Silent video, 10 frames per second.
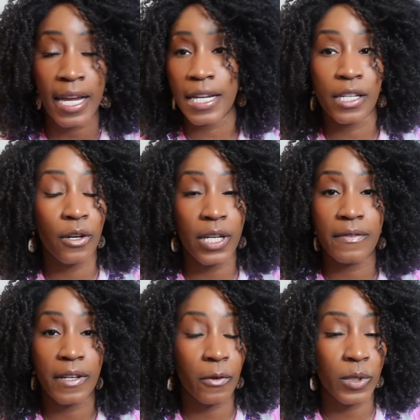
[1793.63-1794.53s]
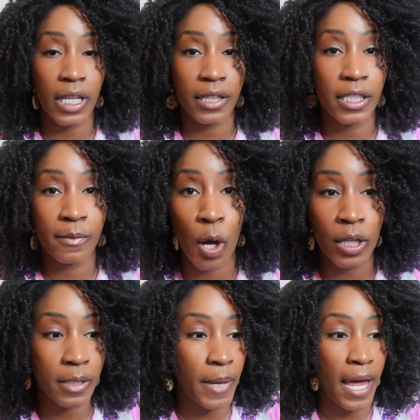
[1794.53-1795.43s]
even if it was like the
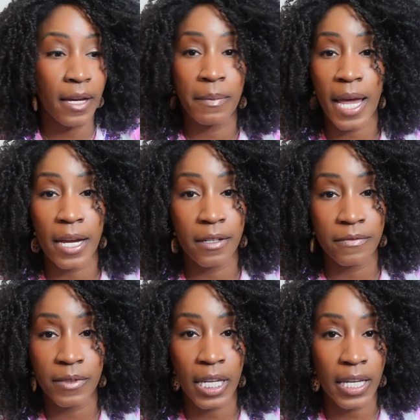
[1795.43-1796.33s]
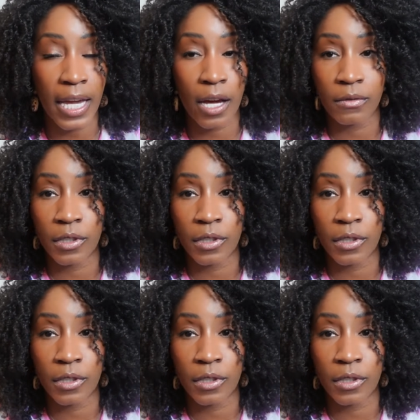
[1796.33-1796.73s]
smallest bag, a bag of takeout,